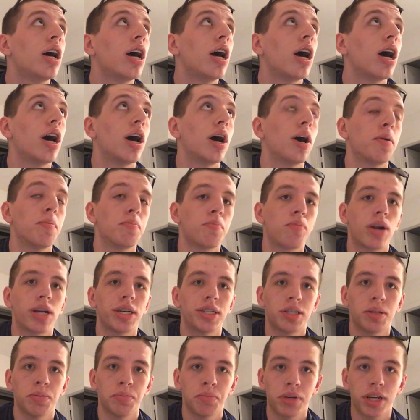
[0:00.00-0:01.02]

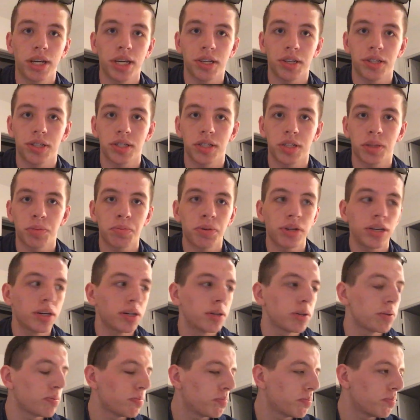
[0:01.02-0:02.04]
Rest in peace. It's been
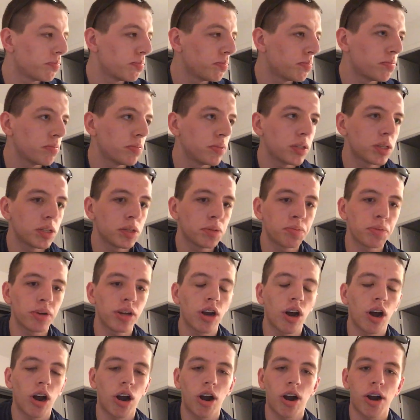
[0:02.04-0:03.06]

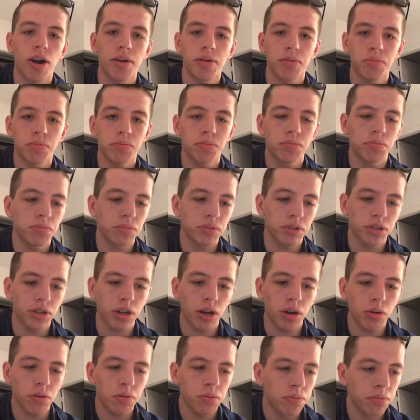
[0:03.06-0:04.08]
hard,
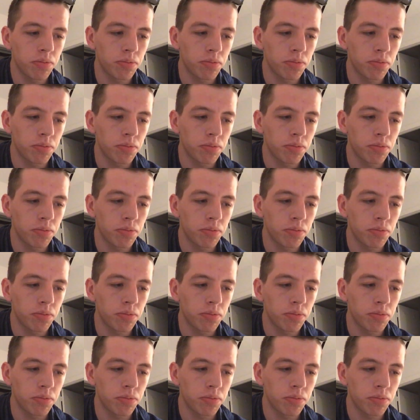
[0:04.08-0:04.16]
so.